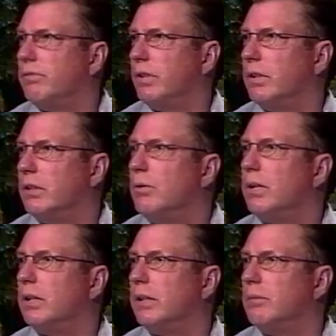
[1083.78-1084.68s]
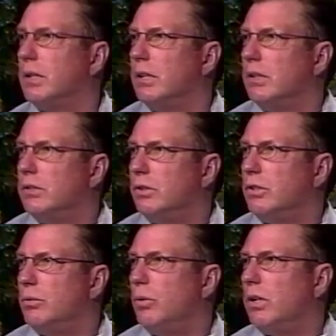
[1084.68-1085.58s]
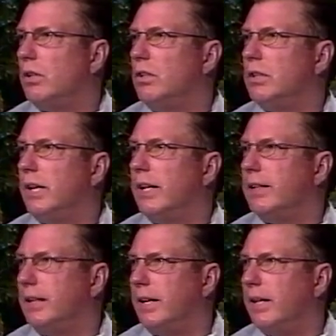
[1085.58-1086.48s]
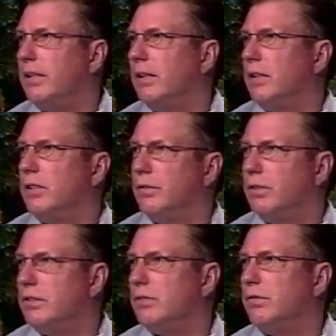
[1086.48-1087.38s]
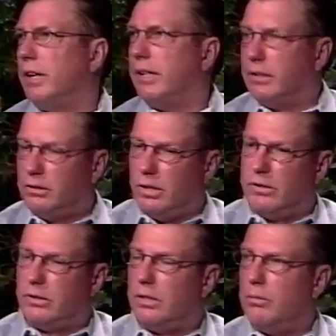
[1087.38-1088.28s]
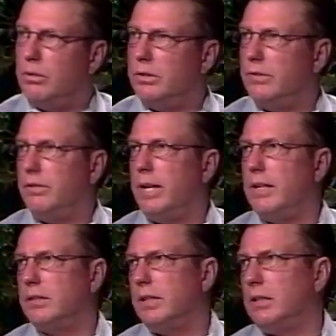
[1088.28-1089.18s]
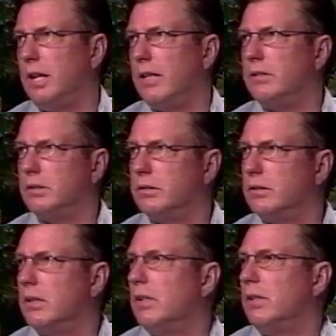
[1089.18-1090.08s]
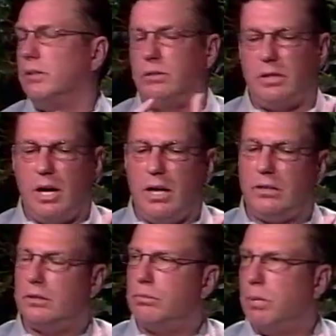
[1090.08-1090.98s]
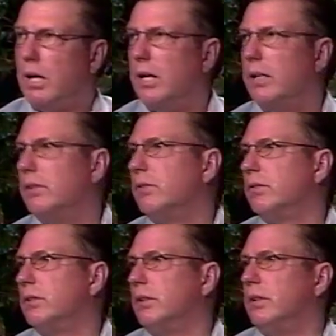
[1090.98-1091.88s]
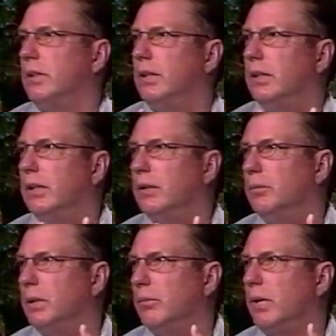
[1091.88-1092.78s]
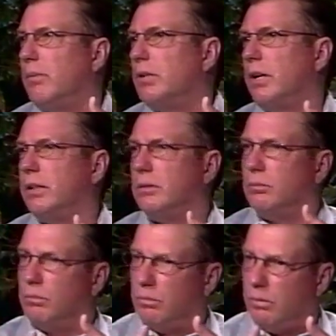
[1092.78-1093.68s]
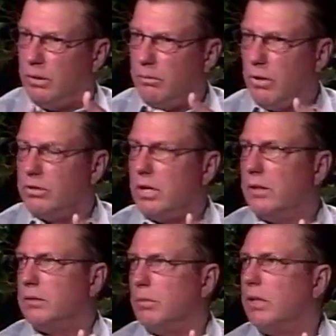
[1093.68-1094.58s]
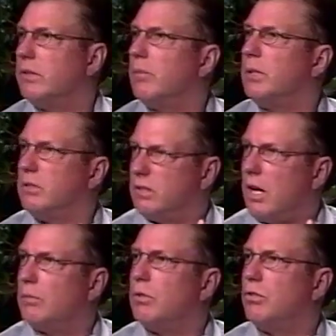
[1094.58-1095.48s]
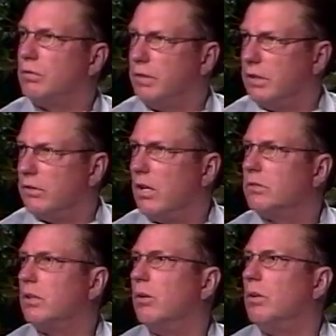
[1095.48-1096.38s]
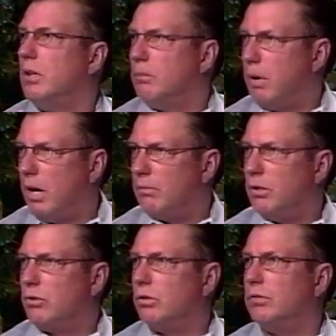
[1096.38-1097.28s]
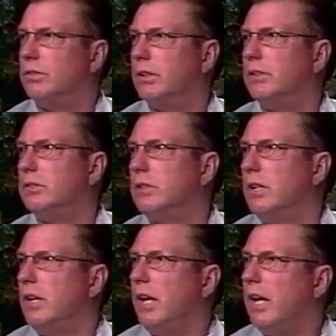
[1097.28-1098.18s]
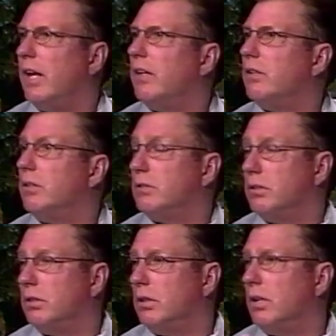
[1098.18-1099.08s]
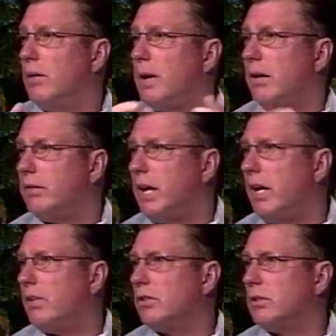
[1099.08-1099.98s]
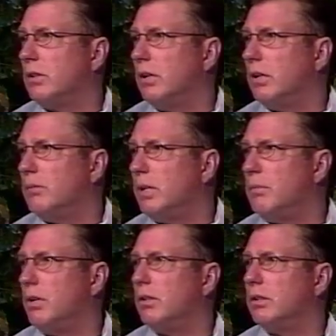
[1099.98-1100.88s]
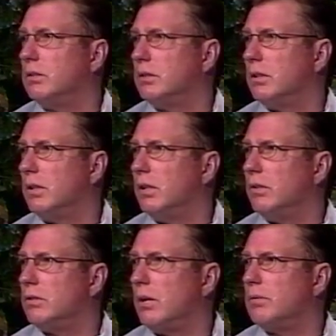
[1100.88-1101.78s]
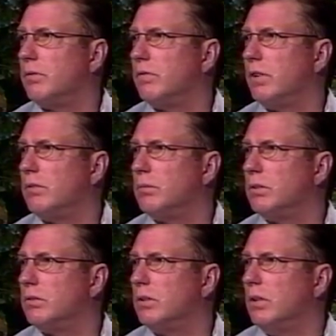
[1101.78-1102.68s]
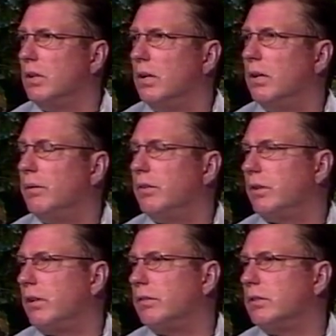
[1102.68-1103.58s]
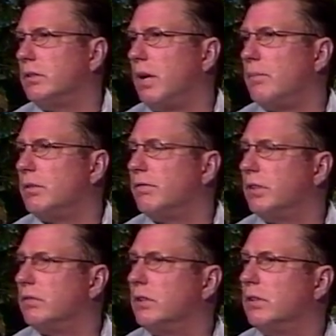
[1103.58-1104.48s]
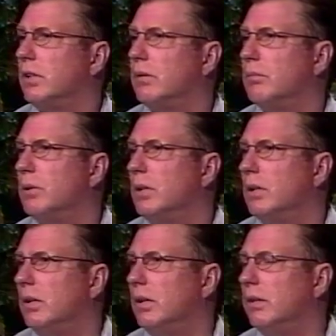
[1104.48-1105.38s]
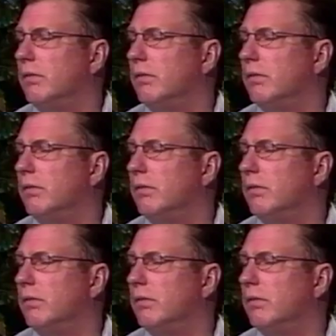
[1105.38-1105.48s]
fairly quickly. So you want to look at, again, diversifying across a number of different asset classes, stocks, bonds, um, and when I'm talking both stocks and bonds, that means stock mutual funds also, yes. bond mutual funds, and certain amount of cash, uh, money markets, yeah. and, and, those types of investments. Um, there's other types of fixed income uh,